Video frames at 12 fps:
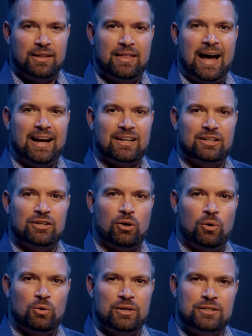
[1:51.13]
that can
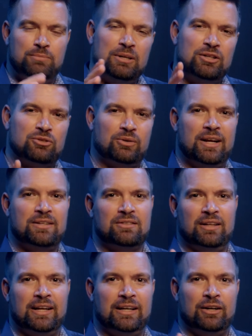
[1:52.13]
always be
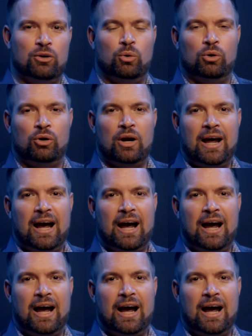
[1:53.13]
translated or